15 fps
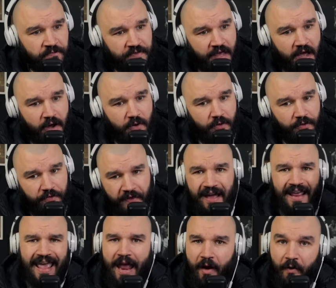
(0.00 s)
Now,
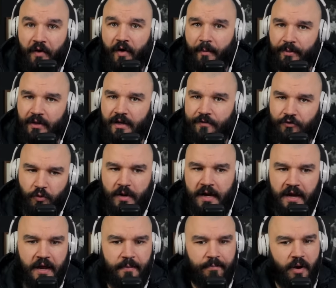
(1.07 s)
that area, I believe,
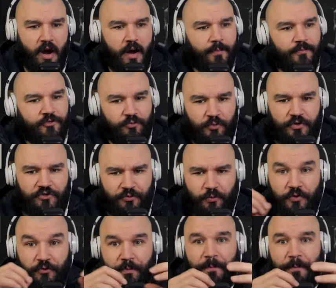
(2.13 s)
29 Palms, was